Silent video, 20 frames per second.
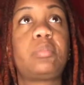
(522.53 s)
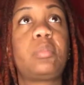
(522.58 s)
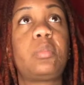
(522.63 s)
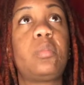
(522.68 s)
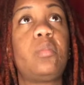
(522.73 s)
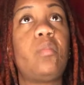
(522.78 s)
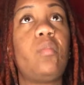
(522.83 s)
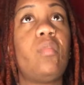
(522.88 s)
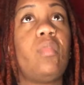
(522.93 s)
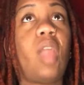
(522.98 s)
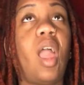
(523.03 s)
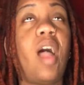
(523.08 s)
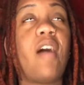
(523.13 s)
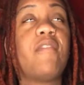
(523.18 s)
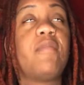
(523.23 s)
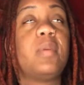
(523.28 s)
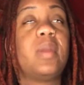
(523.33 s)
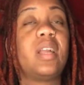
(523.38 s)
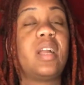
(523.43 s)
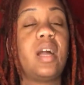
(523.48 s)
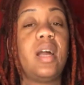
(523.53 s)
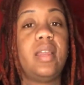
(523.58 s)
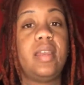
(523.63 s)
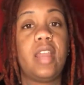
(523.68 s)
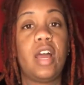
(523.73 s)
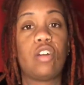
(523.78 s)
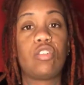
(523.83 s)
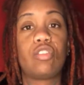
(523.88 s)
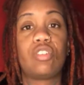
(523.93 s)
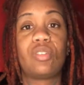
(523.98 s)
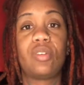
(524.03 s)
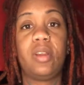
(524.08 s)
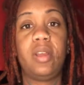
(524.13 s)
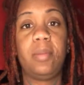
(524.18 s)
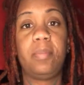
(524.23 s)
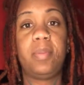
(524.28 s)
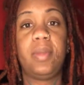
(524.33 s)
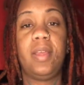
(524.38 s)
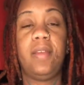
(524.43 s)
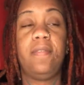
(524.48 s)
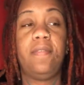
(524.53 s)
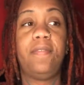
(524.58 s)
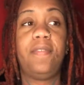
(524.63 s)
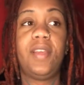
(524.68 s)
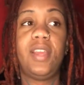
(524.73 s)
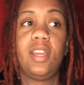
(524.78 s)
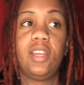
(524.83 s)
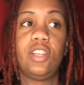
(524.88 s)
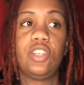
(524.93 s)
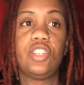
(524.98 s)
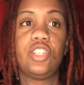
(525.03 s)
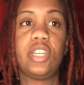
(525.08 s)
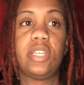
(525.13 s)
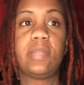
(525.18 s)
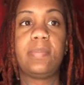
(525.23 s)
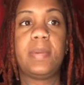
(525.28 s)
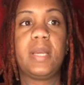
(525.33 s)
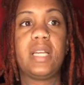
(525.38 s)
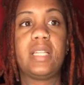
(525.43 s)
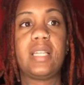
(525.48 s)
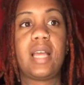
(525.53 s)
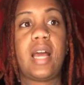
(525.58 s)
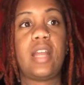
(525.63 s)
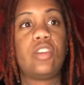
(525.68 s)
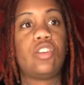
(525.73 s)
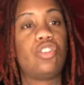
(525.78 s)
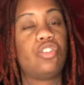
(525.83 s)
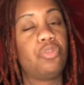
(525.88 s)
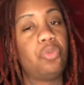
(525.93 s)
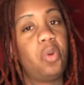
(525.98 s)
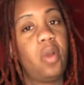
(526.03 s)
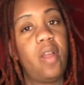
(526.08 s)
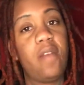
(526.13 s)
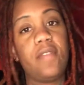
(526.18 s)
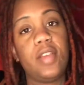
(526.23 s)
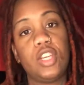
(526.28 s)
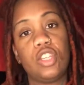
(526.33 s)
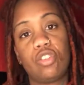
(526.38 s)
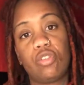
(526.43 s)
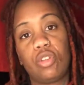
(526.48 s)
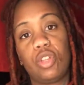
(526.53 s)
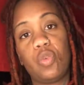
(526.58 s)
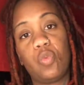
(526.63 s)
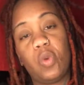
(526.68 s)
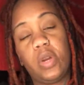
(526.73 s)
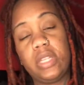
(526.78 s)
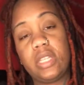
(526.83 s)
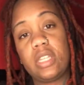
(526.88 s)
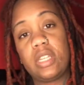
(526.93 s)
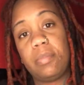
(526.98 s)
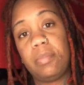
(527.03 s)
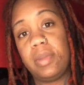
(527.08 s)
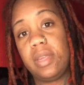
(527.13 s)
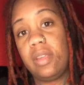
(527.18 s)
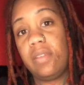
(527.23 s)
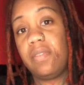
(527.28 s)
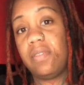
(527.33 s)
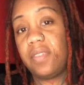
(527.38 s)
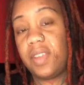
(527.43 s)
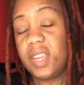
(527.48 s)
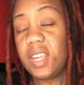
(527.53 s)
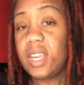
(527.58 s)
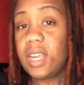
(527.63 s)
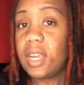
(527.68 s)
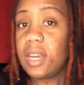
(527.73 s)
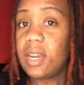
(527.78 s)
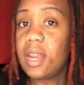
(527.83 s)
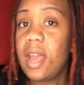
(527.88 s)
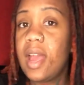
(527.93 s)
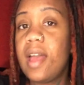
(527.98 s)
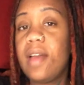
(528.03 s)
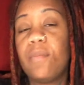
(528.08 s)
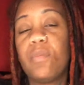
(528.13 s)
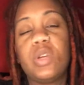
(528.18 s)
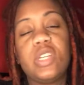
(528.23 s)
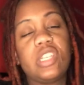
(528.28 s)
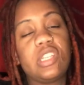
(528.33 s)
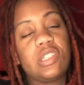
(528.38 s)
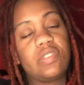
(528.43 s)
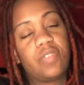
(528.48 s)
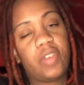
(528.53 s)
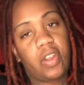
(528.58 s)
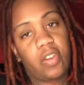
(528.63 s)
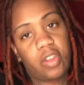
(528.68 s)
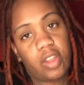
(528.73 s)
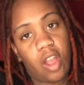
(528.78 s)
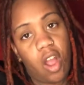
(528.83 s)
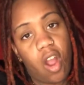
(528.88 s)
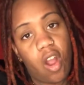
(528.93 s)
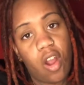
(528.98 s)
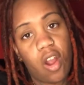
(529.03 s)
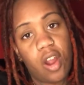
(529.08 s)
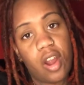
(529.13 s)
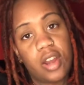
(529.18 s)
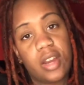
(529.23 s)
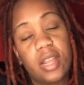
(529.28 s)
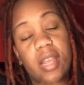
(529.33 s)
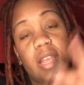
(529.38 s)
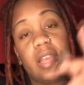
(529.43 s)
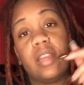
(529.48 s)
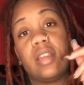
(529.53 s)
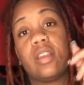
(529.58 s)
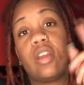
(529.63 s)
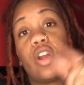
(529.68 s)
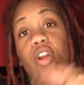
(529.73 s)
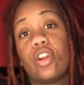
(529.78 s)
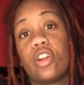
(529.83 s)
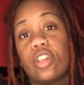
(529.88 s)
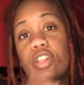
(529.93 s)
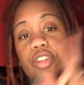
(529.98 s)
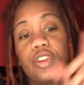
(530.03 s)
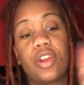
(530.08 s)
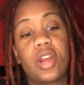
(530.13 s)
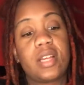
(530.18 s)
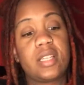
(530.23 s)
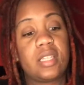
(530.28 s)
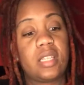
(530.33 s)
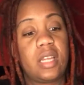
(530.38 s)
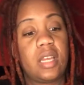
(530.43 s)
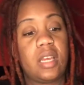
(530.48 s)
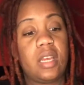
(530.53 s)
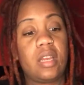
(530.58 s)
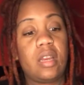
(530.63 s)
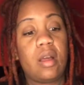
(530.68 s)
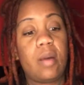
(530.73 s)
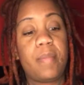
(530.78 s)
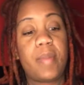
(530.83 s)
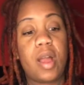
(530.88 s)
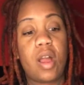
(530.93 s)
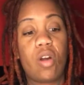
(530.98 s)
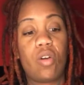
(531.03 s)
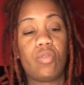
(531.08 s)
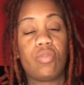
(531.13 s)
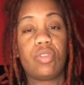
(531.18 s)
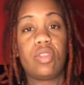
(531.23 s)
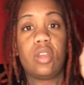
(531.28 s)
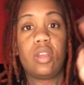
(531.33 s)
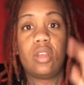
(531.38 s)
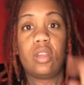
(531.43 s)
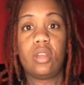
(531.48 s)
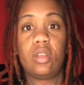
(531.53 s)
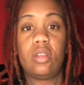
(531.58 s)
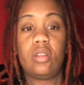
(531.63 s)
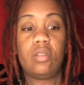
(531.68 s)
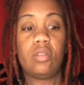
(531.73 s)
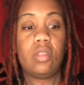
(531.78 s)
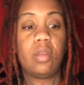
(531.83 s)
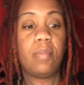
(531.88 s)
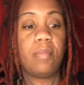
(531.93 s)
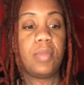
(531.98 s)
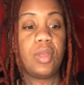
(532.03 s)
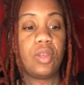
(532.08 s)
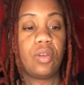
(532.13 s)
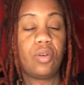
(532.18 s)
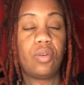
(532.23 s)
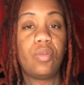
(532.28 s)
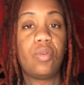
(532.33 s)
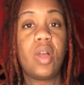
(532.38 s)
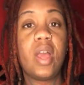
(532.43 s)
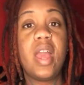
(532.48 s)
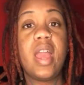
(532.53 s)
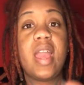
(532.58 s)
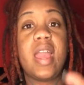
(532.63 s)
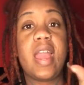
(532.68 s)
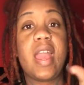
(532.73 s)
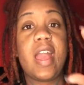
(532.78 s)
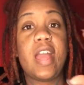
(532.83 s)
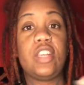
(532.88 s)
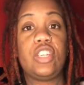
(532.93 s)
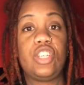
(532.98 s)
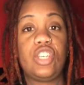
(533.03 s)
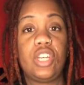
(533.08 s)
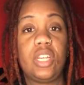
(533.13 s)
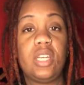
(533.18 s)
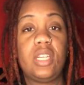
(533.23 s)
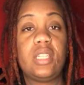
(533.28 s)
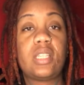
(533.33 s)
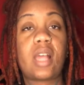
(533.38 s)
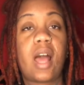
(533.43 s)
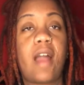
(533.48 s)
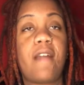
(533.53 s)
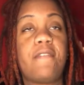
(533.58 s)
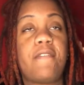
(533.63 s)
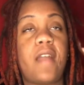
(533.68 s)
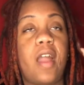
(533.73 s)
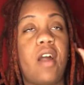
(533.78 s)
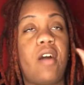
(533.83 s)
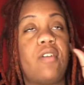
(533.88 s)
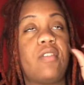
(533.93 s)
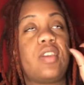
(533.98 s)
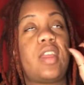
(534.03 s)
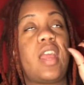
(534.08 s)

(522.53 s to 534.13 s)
I've been cutting out shrimp and fish just because I do eventually want to be vegan, which is very hard. And earlier I said about the meal, it had cheese. I found a